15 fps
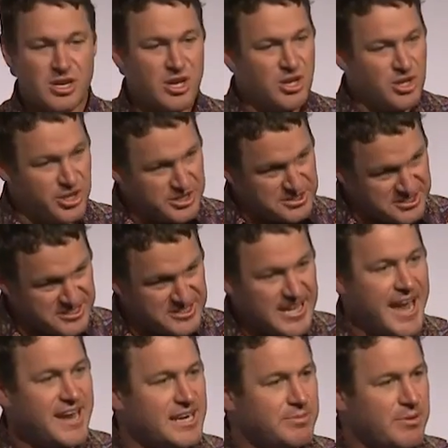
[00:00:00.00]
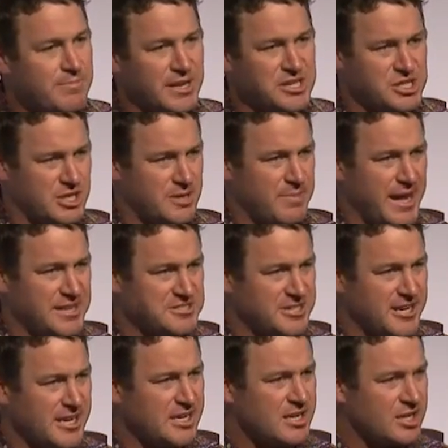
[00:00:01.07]
you can stand up a bunch of
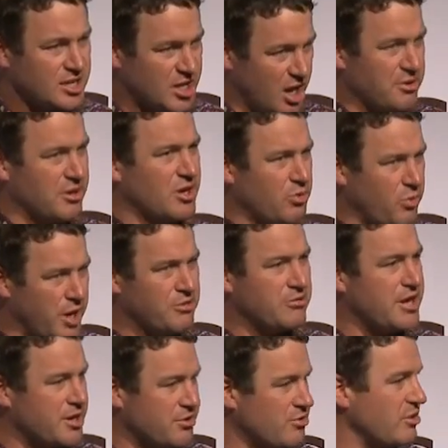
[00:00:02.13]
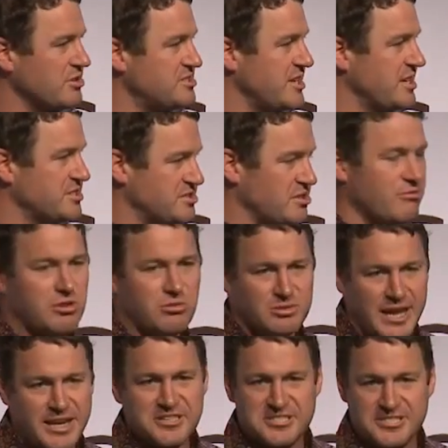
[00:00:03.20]
capacity, go and query across that historical
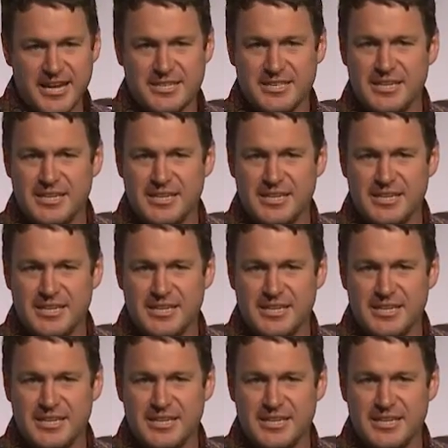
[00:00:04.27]
data set,